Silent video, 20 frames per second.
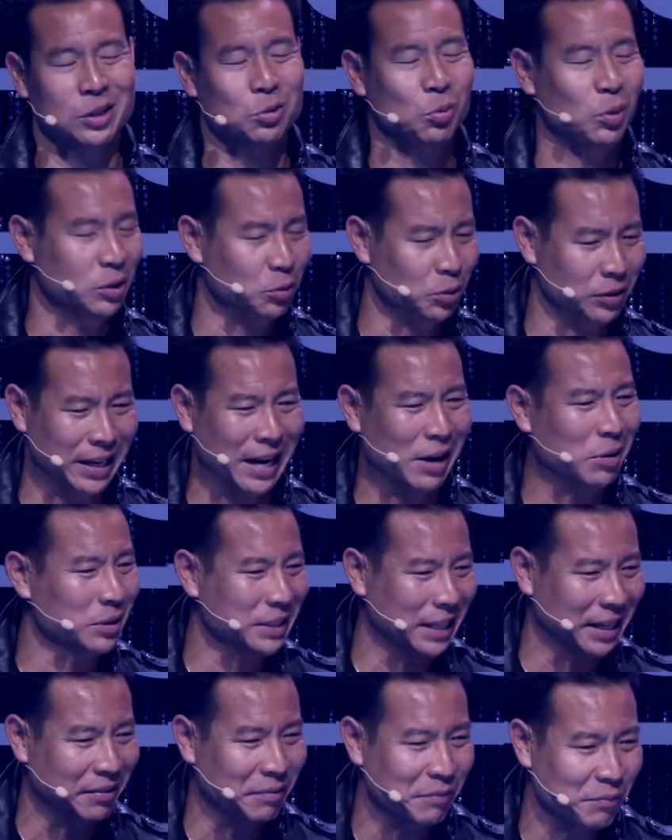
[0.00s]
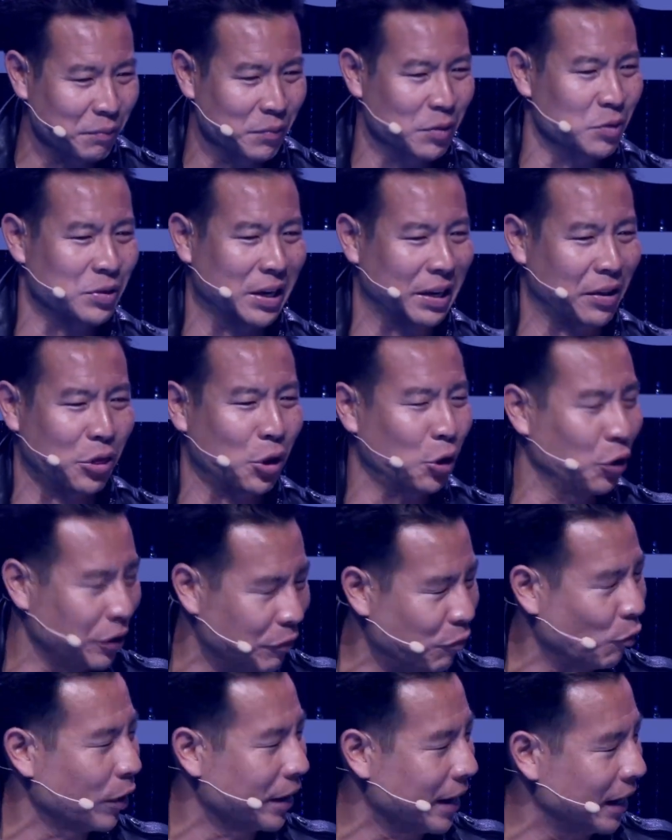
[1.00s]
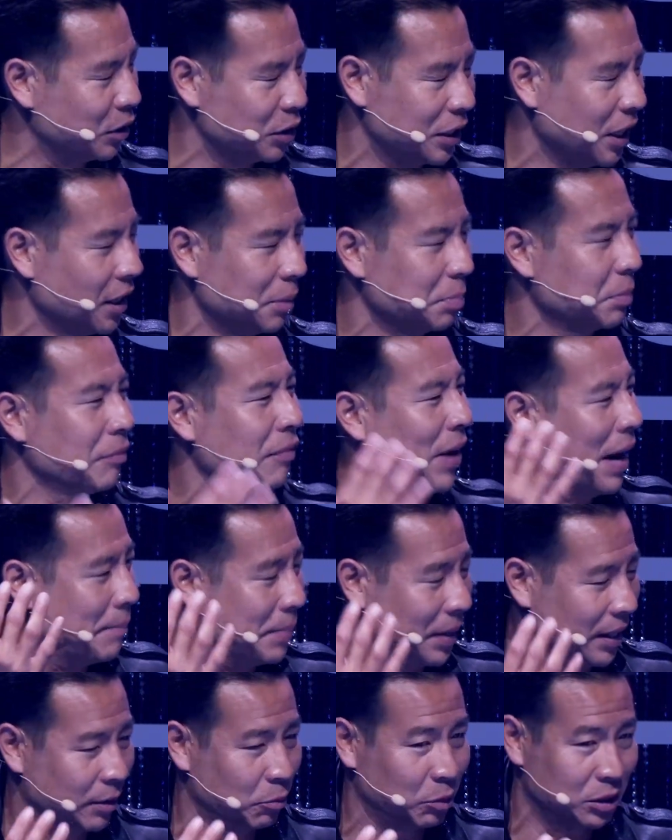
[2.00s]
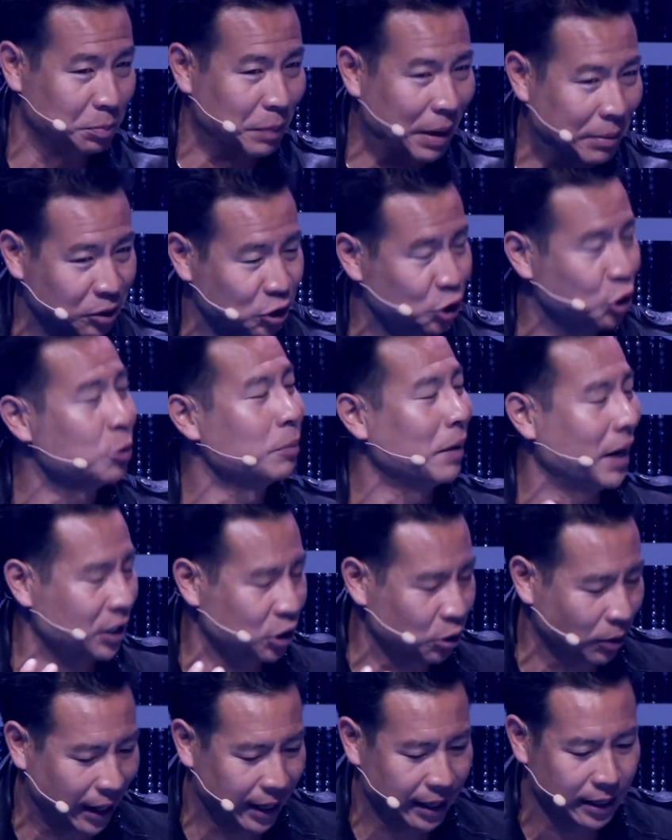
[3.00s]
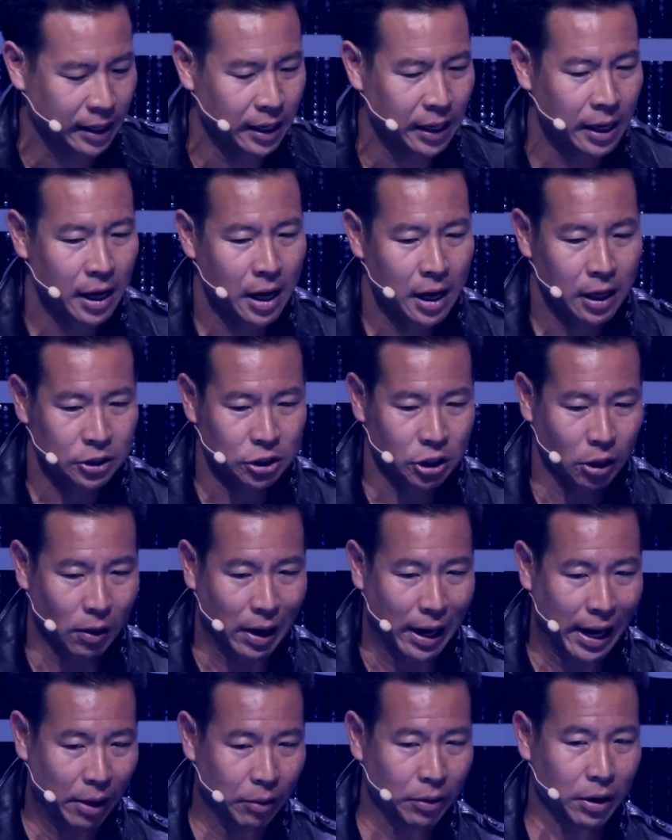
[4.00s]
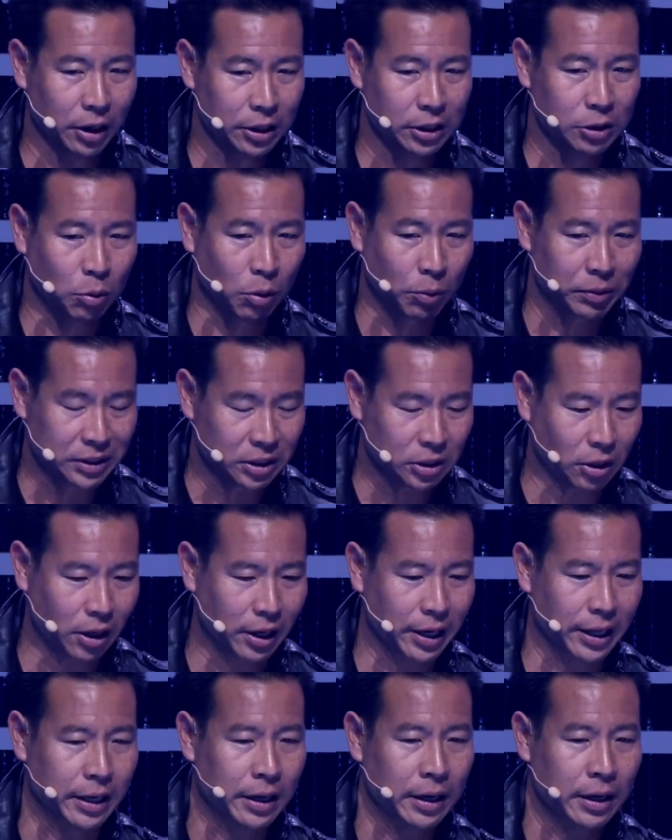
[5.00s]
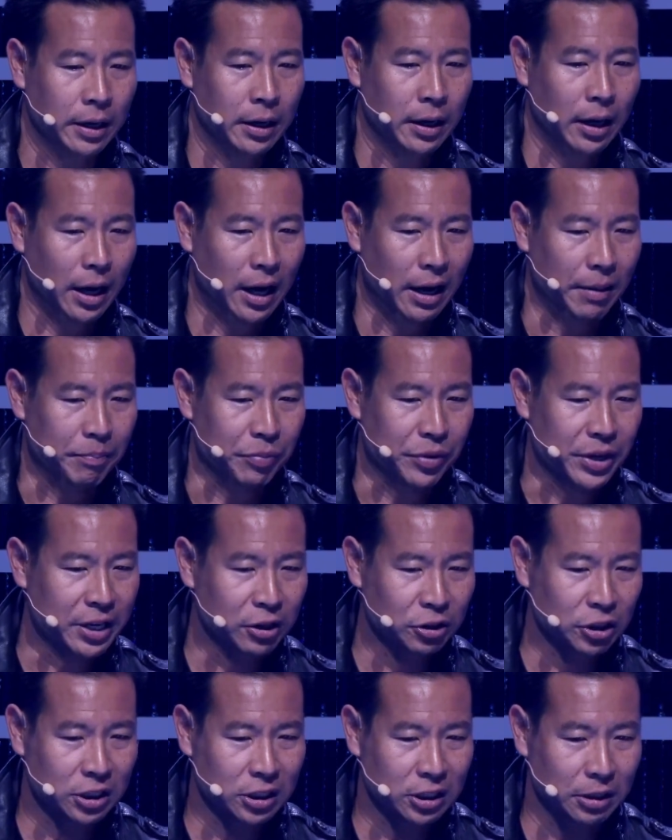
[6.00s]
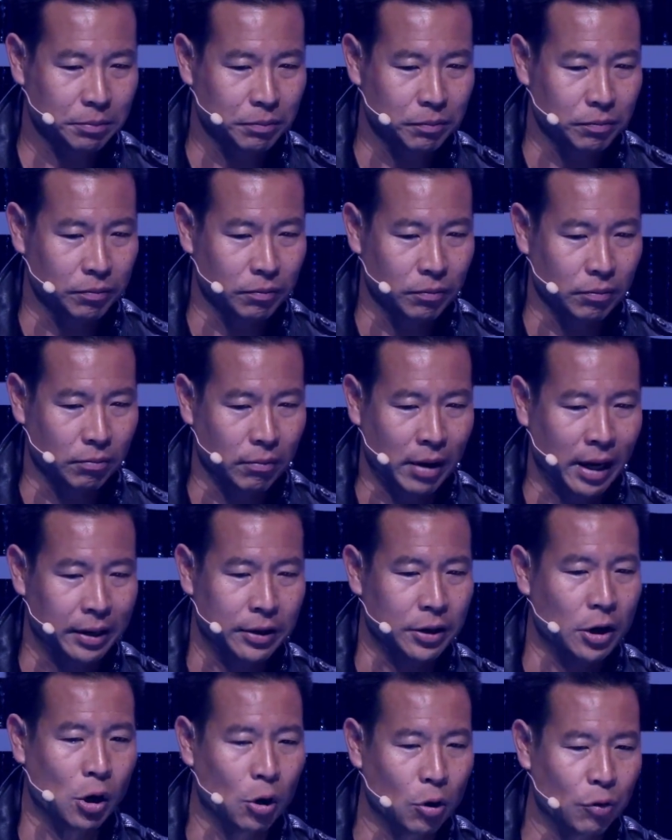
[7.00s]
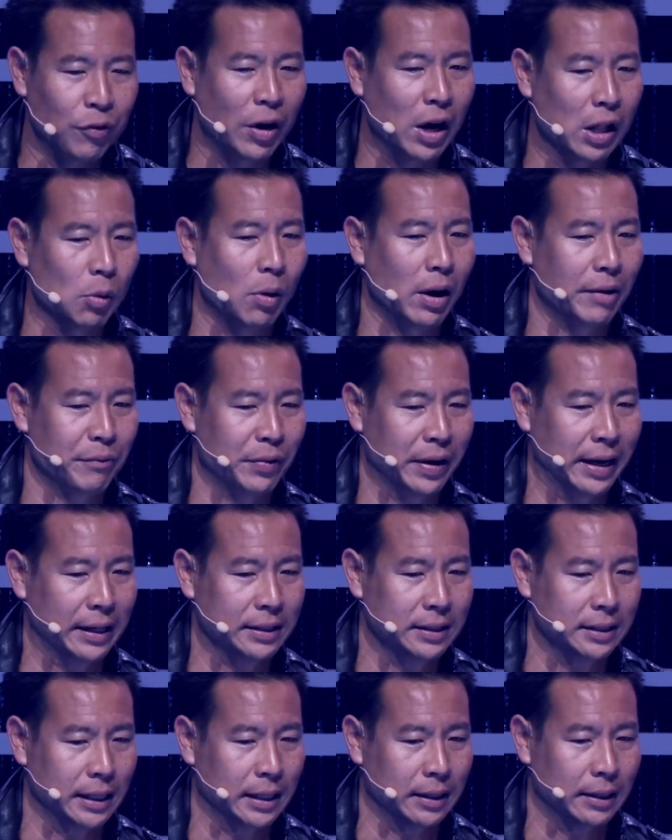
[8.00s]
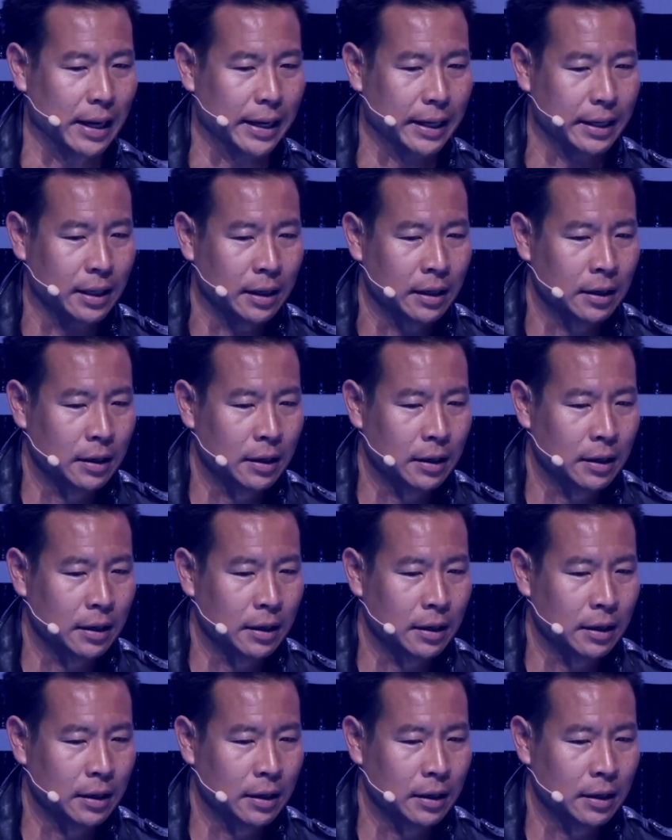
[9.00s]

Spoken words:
2020, it was like 30, 40, it got up to 5 billion, which maybe was too much, right? So I would argue when we started, the ecosystem had no follow-on financing. Like,